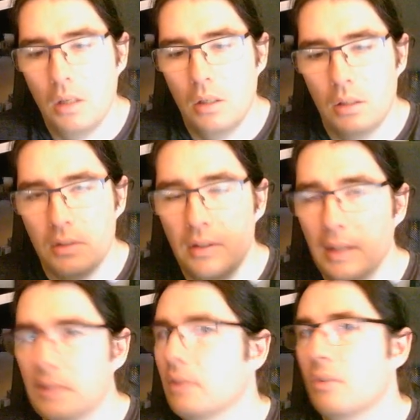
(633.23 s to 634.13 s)
Deck
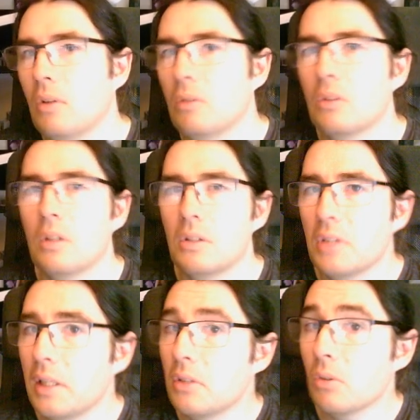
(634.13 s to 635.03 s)
Designer is going to
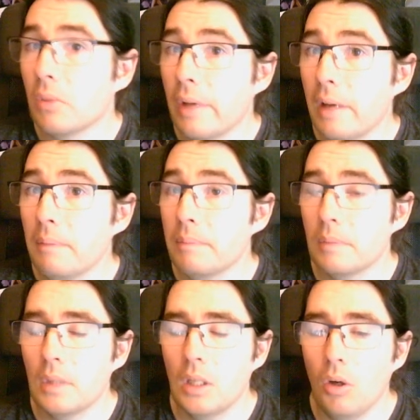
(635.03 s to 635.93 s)
change all that.
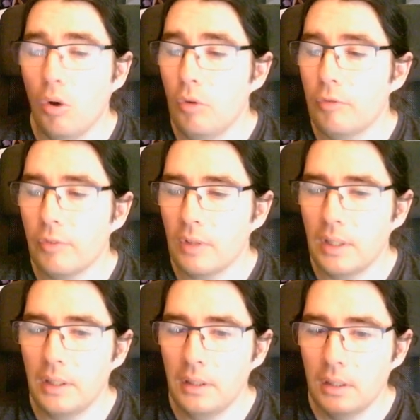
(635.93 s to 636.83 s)

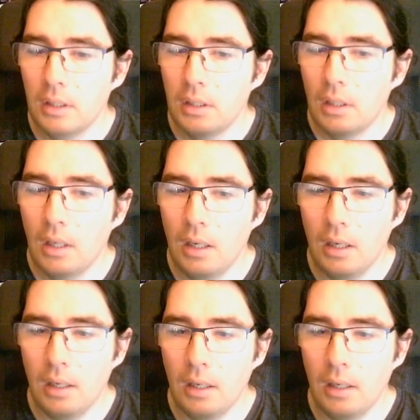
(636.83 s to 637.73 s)
Hopefully,
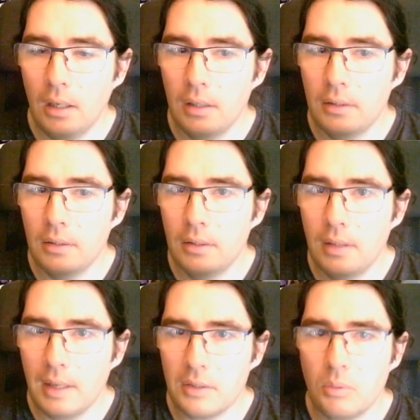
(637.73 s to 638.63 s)

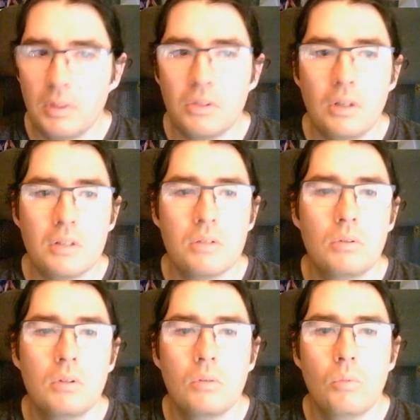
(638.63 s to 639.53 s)
next week's
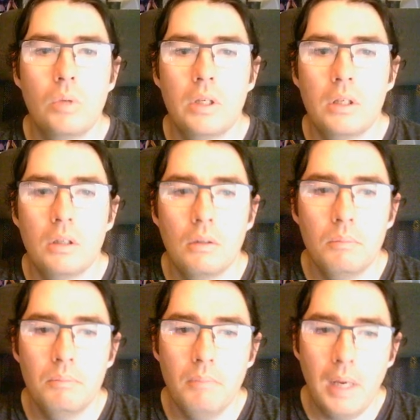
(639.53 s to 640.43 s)
session we
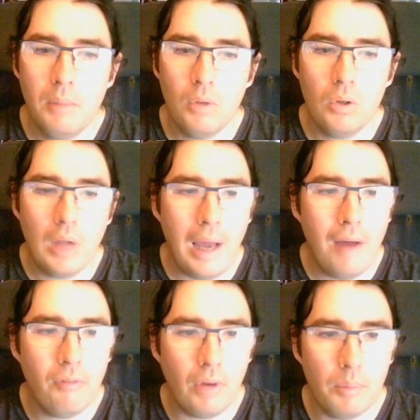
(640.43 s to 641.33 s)
may well have
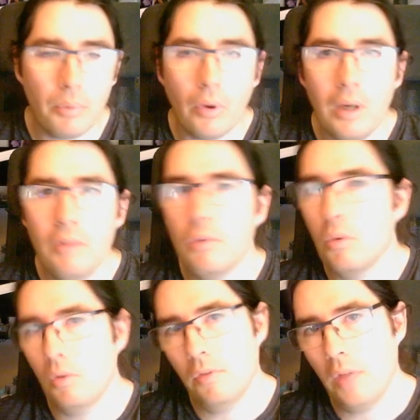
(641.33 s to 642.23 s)
a preview
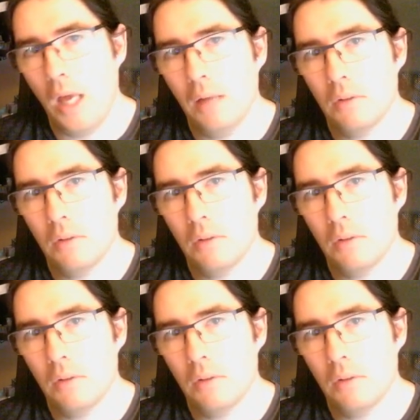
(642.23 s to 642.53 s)
of that.